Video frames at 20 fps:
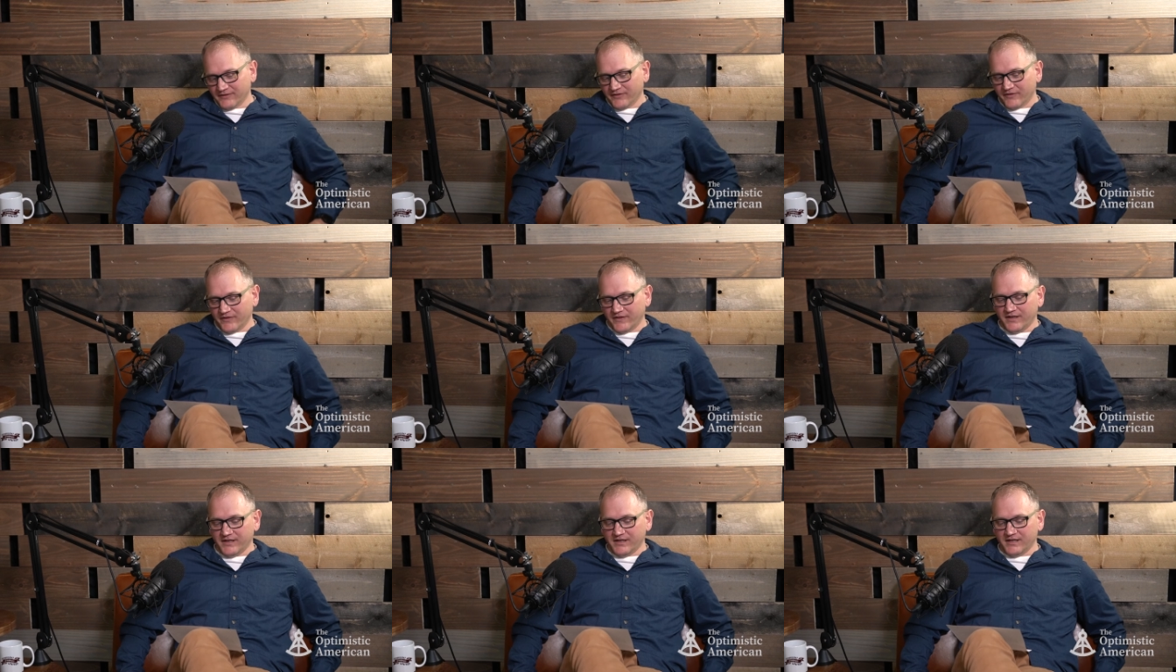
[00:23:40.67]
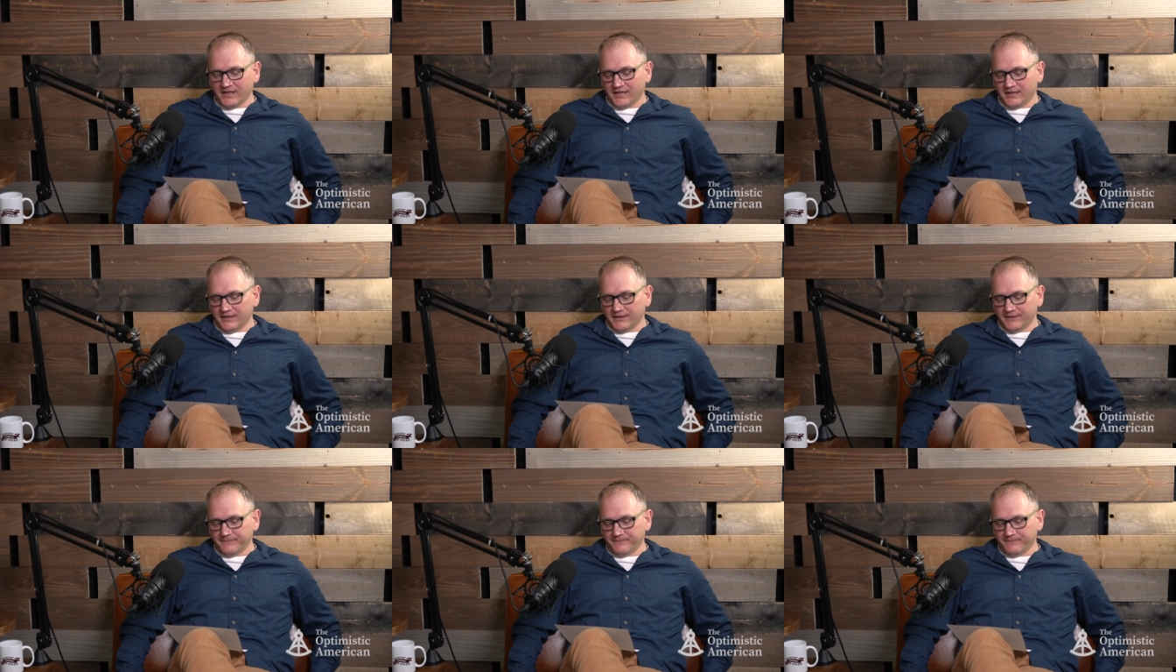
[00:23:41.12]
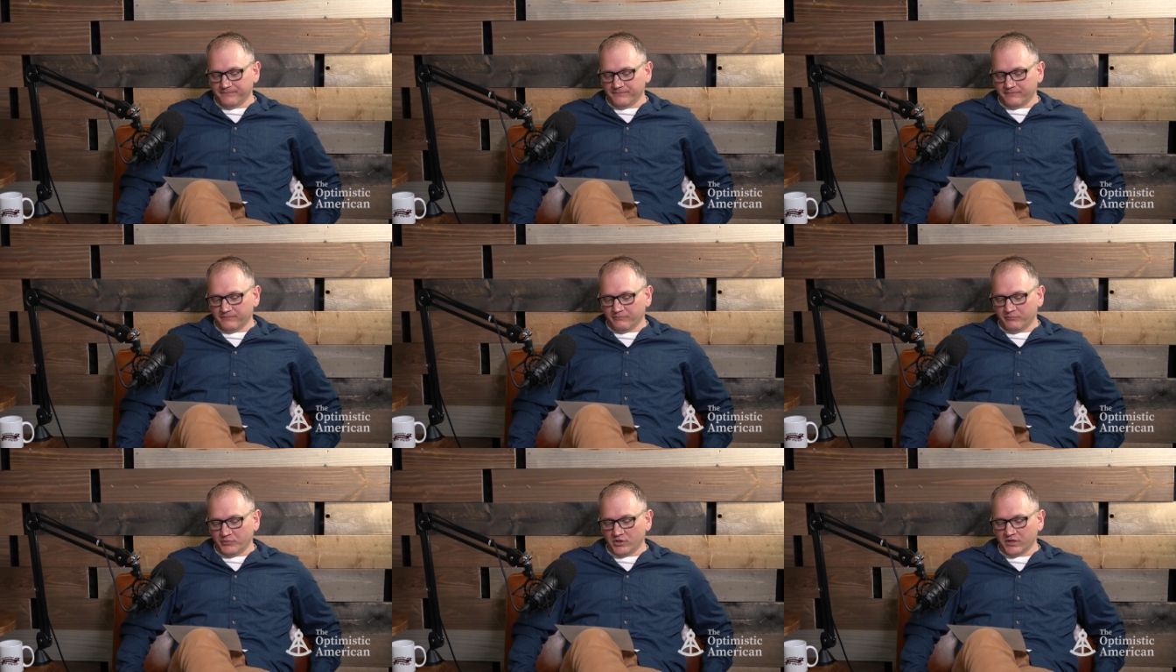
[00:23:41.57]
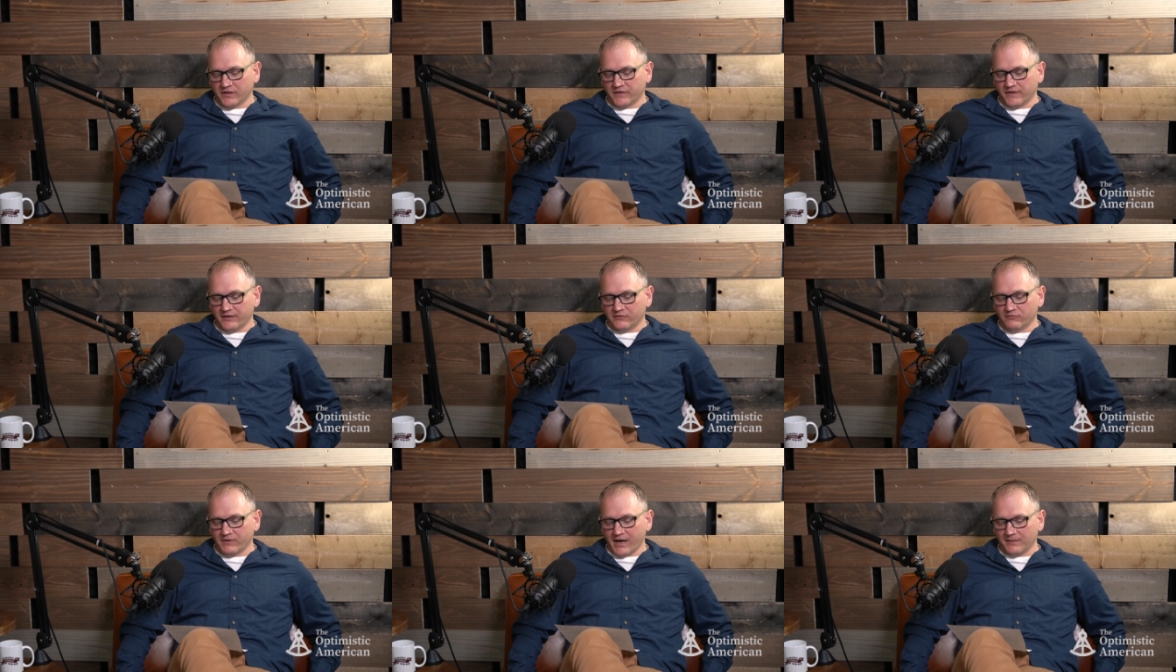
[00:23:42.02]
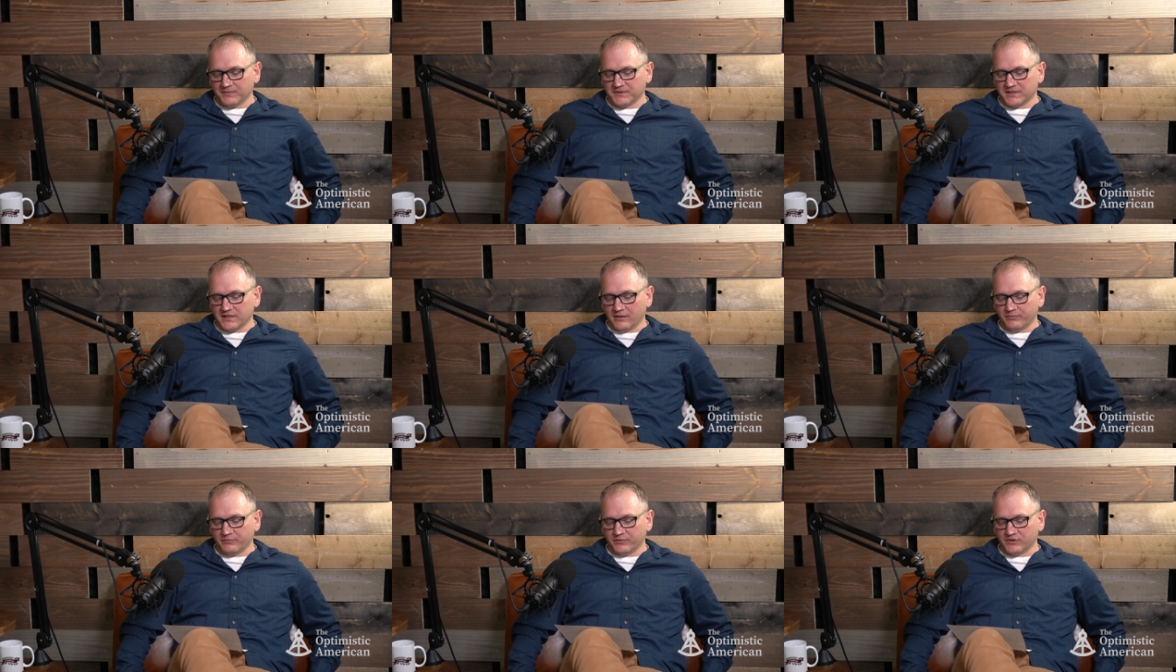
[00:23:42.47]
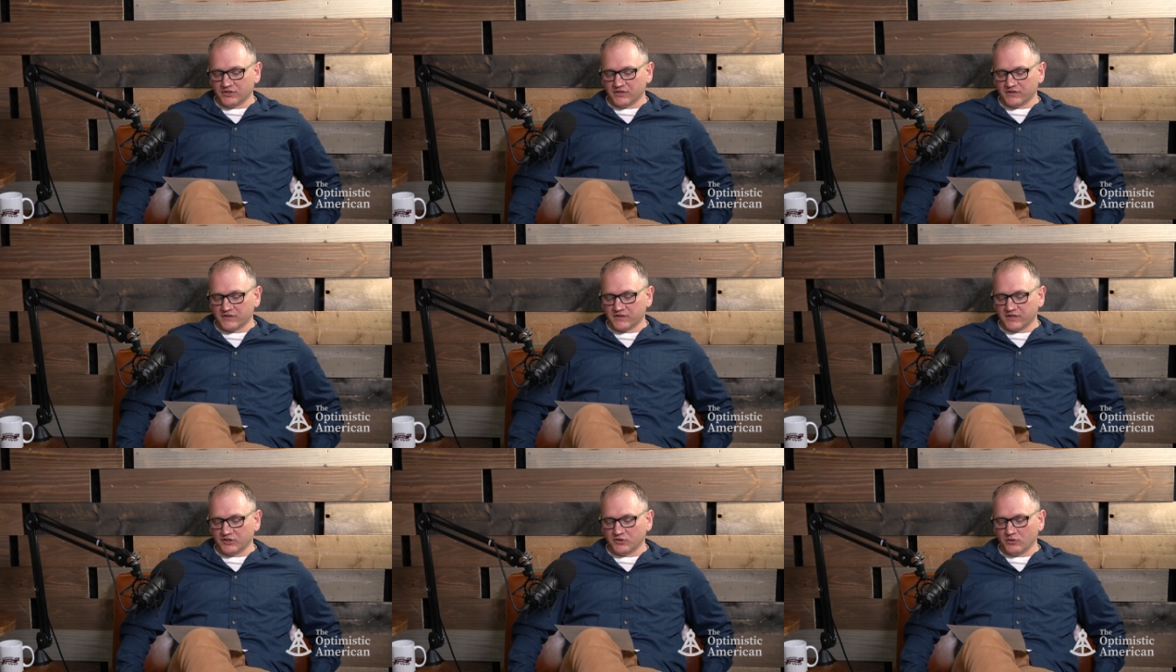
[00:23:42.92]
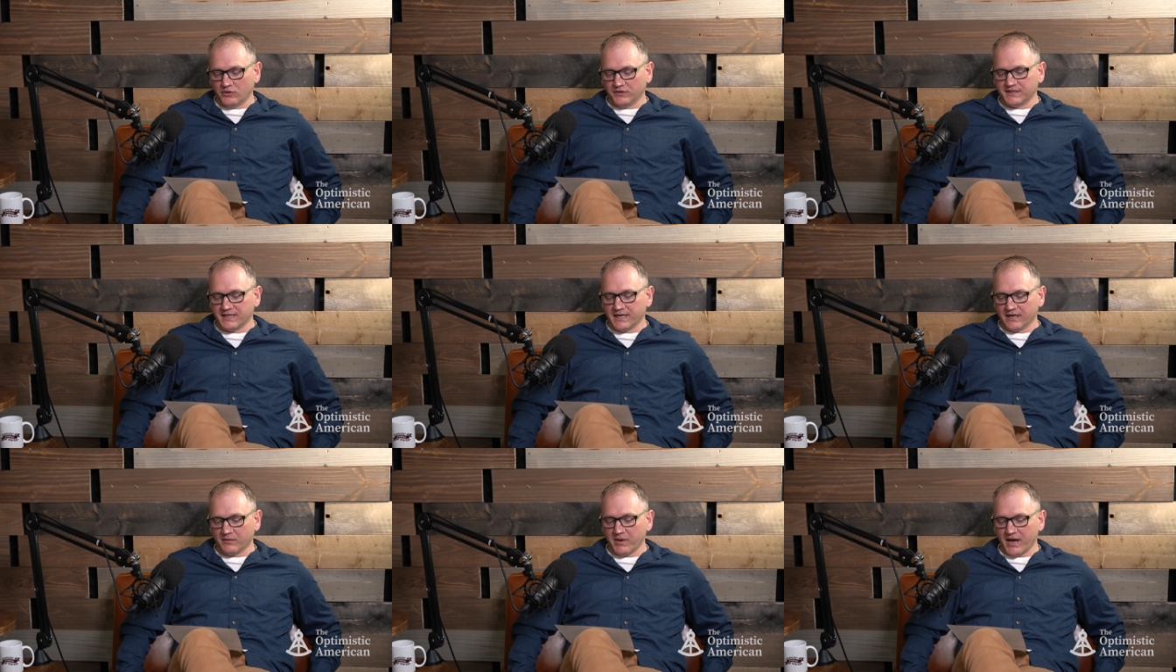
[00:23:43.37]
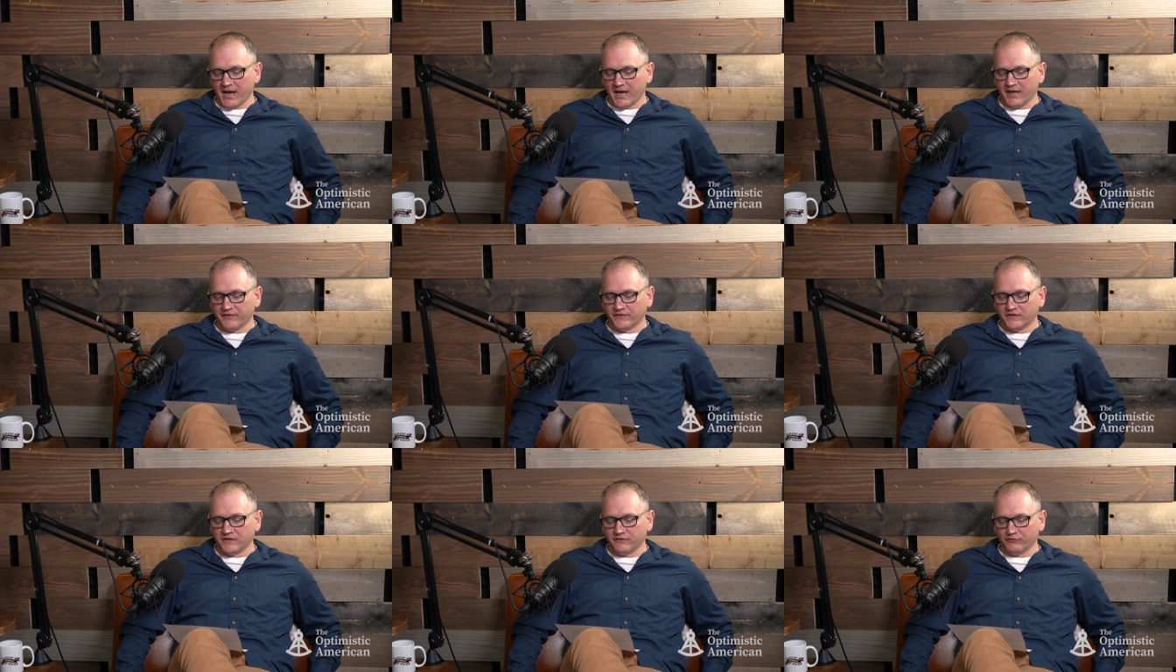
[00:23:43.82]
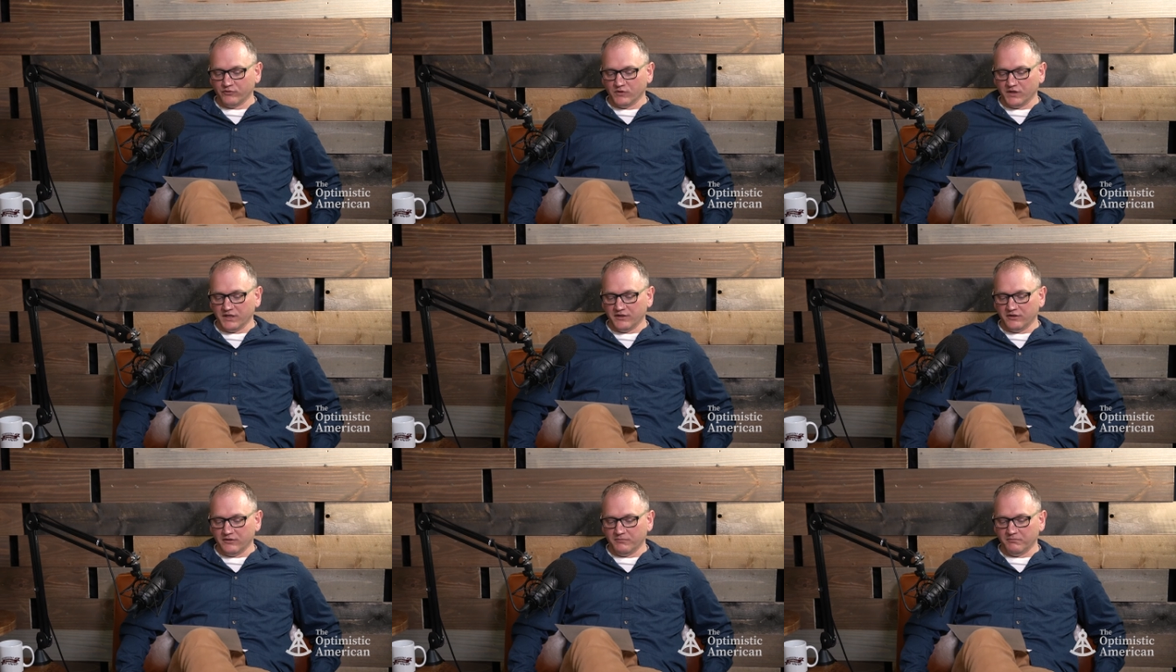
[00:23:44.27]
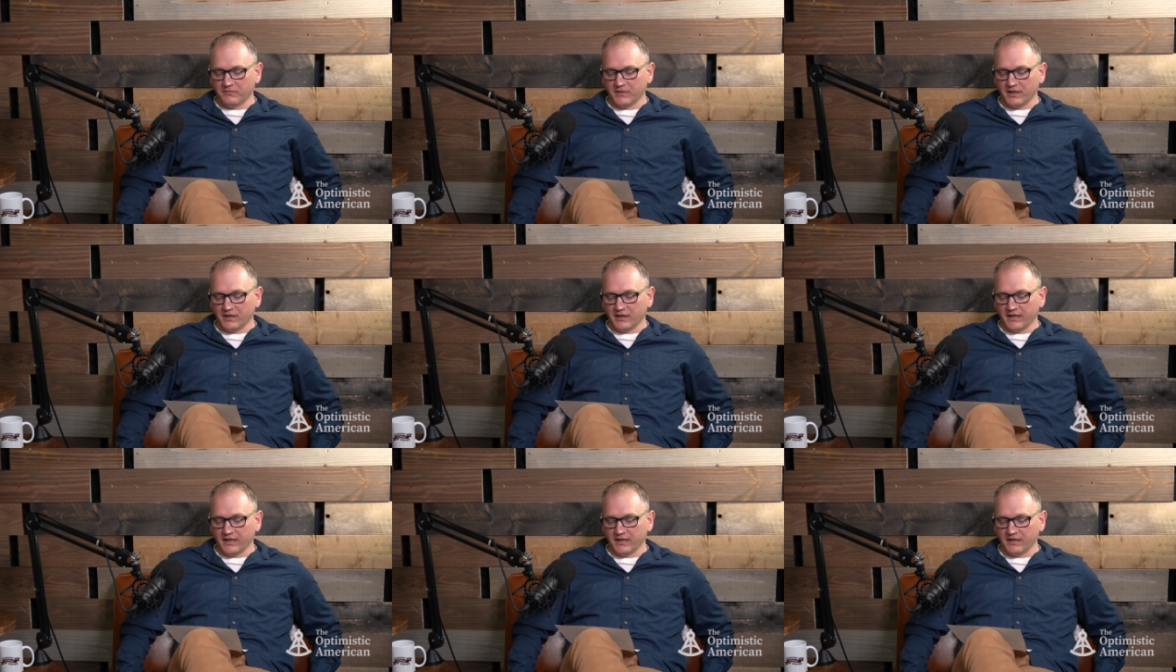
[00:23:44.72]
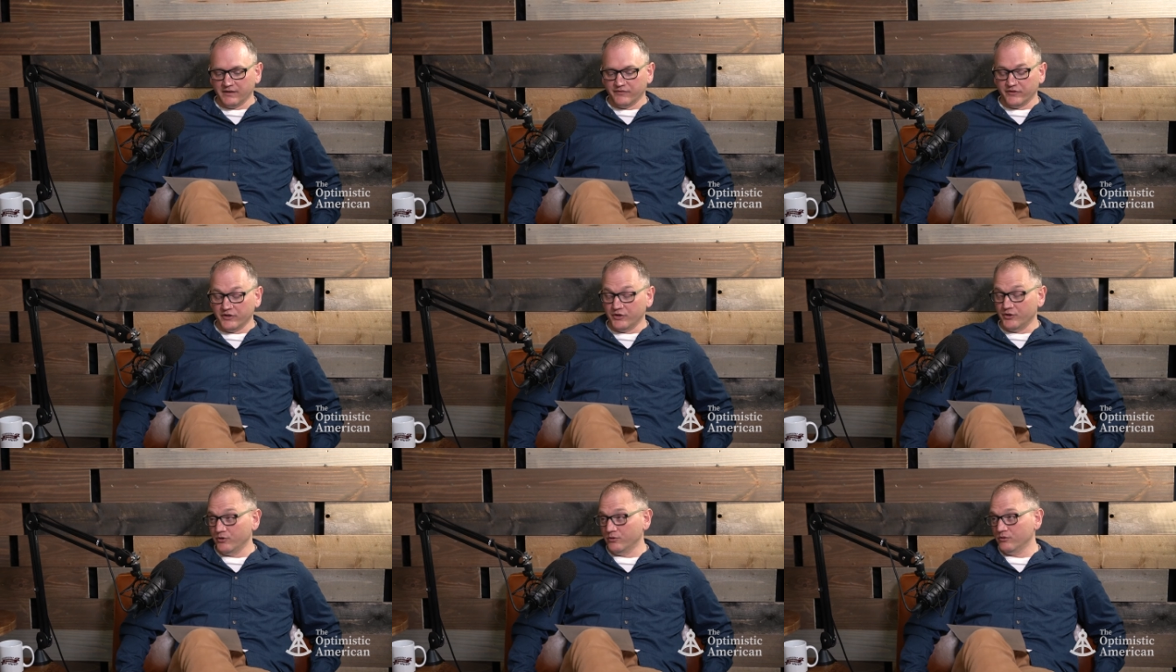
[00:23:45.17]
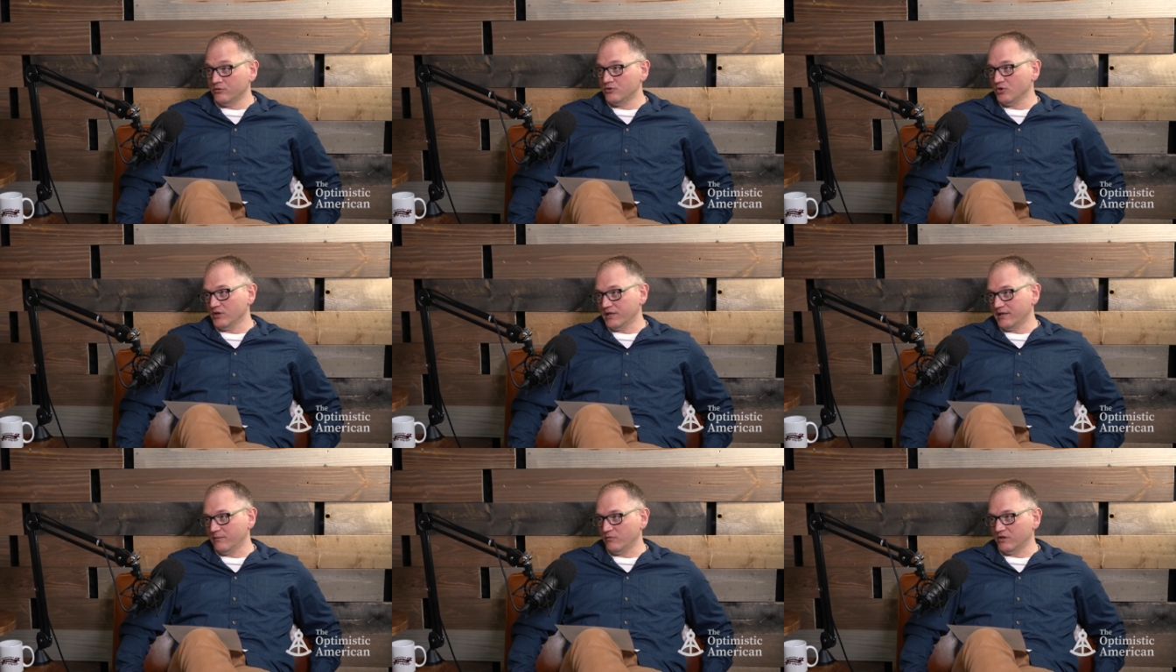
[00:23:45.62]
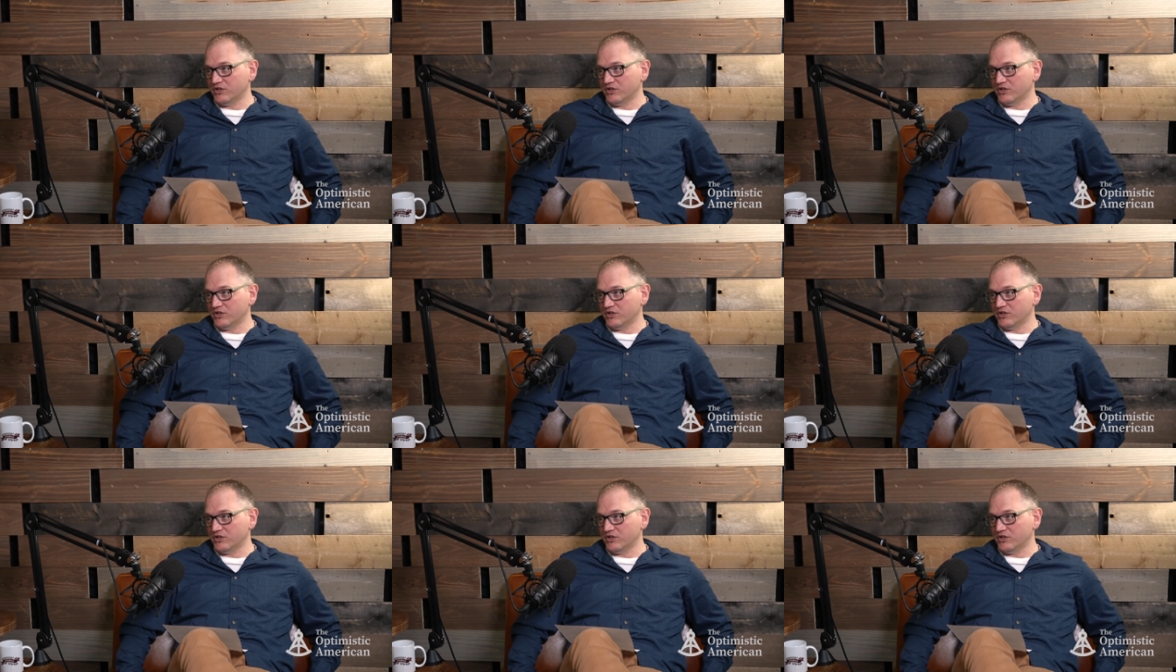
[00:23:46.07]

The um, book then wraps up with just the Toltec path to freedom and the new dream,